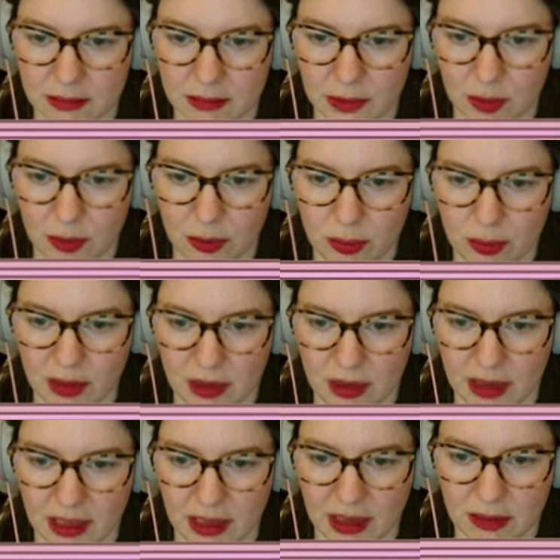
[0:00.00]
Oh,
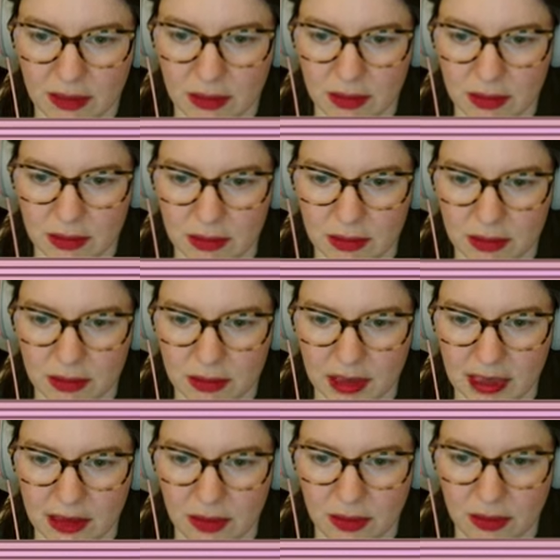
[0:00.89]
hello.
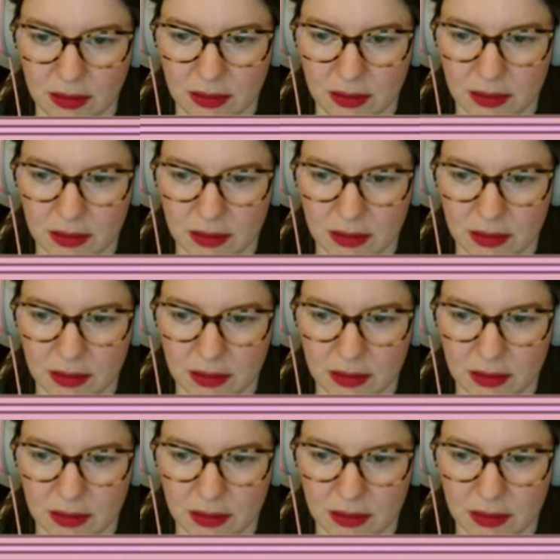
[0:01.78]
Hang on.